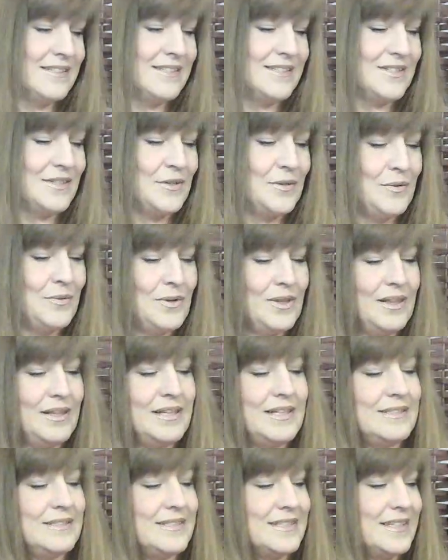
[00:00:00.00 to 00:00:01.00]
So
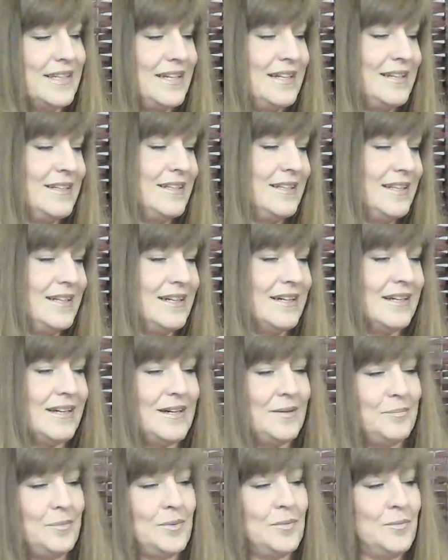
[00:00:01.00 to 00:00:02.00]
let's get a
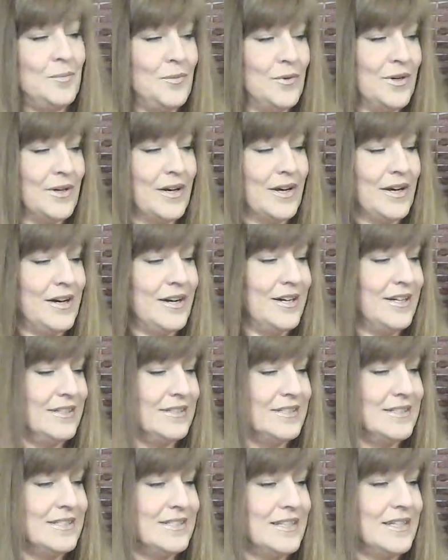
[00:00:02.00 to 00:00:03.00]
couple more
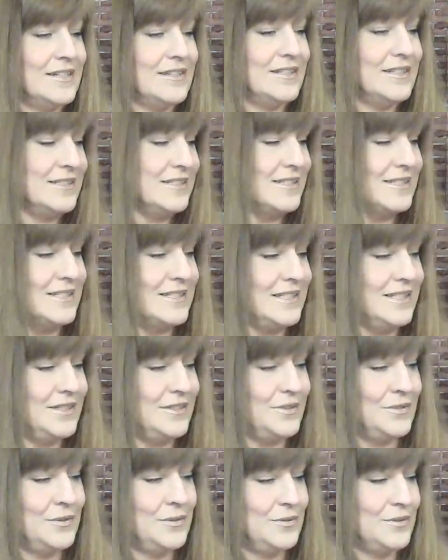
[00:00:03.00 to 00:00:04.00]
cards here and
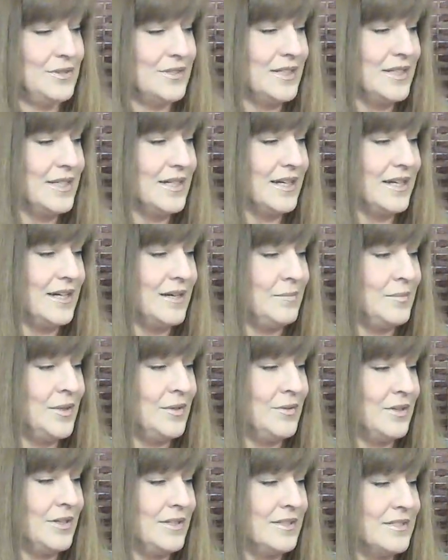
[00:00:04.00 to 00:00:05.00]
see who's going to come
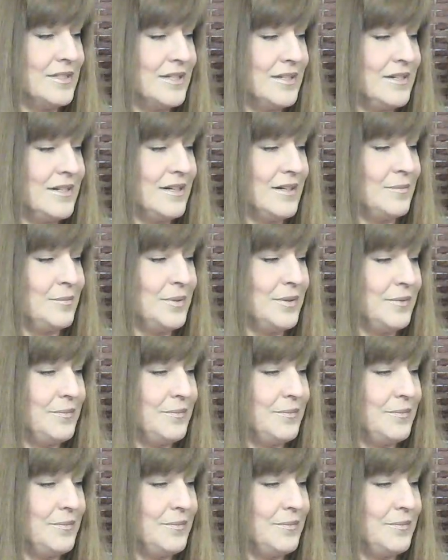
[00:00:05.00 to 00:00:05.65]
out on top.